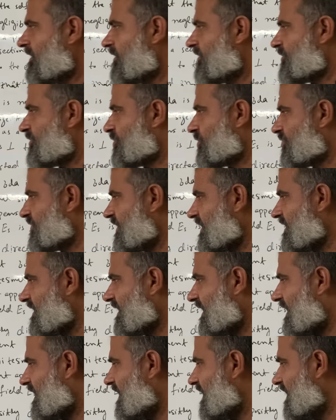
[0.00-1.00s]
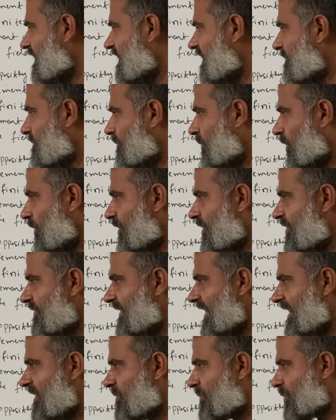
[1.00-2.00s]
using the boundary
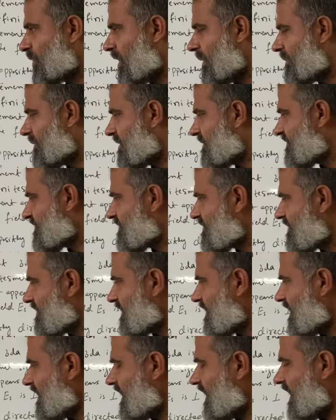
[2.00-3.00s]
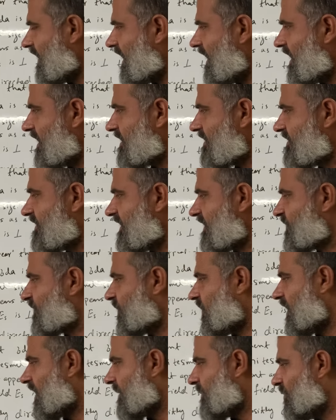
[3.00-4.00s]
value problems and this
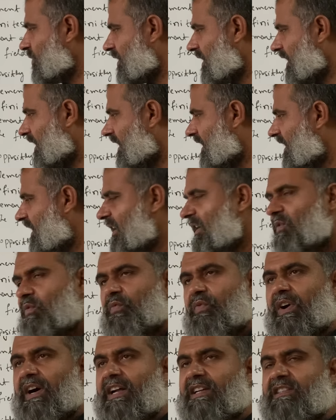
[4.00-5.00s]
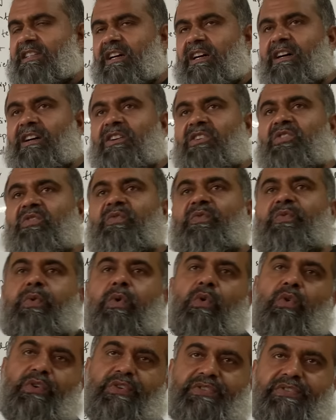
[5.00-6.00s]
formula for the
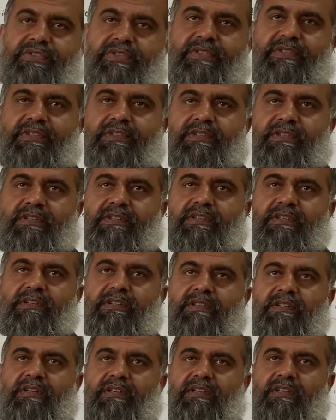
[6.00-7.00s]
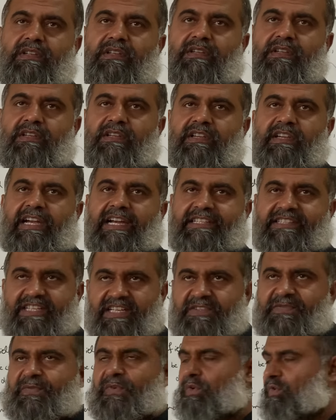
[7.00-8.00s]
force. And
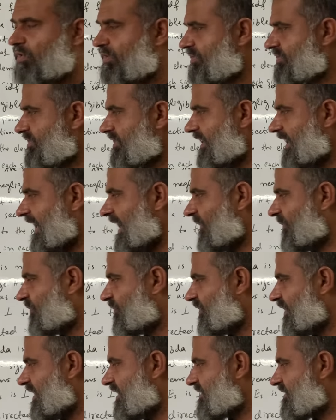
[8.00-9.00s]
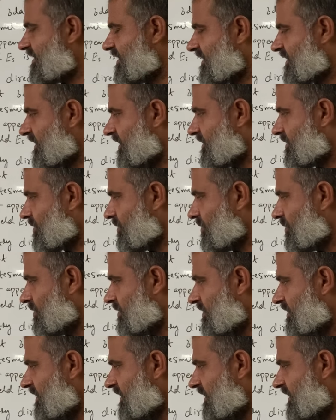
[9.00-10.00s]
this force F is equal to
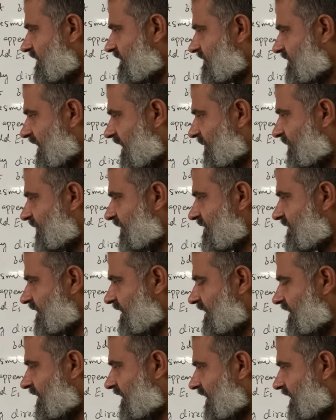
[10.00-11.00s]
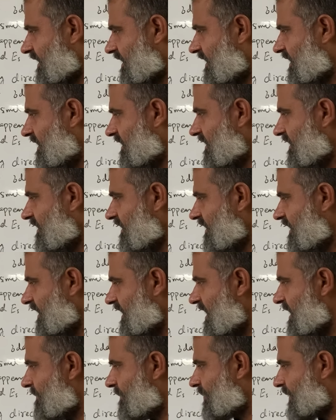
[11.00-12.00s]
surface integral
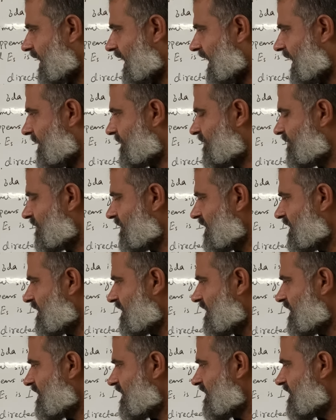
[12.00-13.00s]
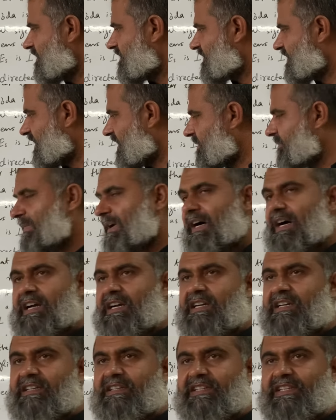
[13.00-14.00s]
E prime
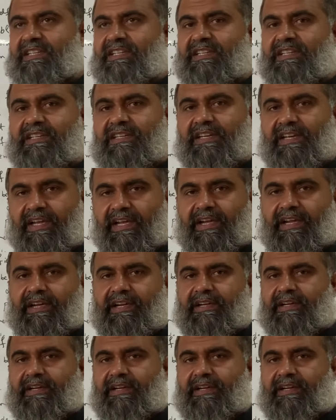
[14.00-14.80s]
sigma dA.